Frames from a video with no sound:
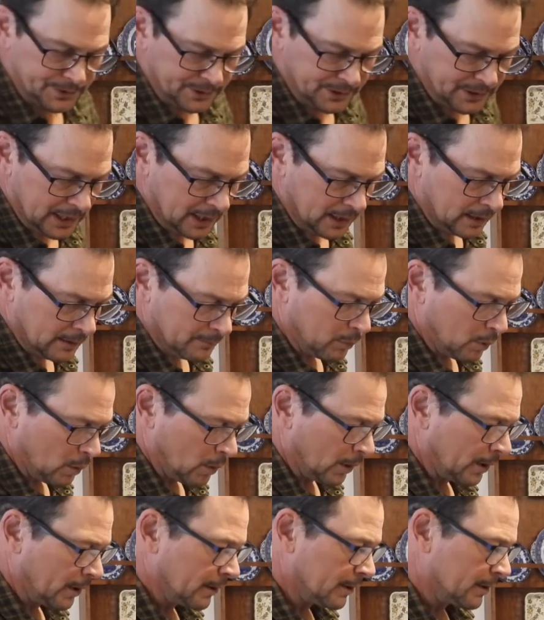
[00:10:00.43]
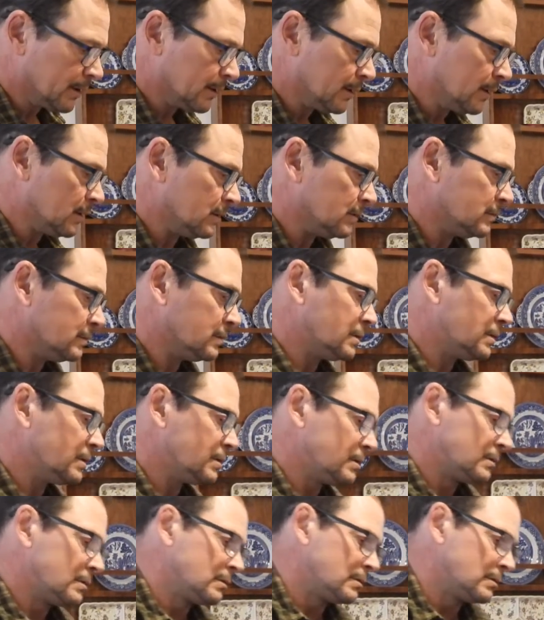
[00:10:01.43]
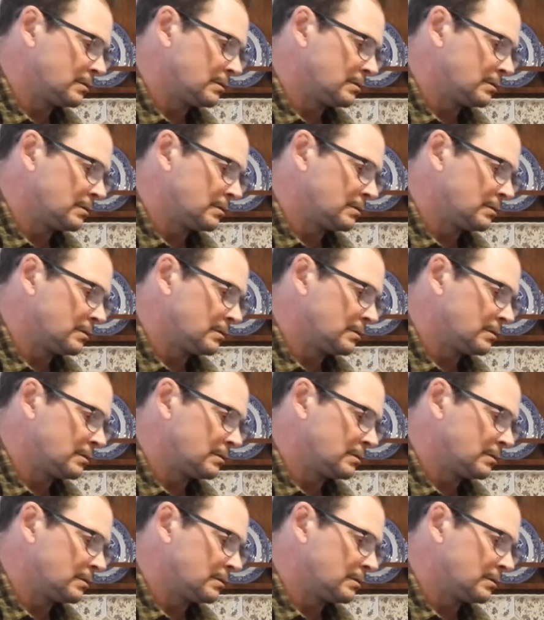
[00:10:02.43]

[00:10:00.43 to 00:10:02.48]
state of the bore, is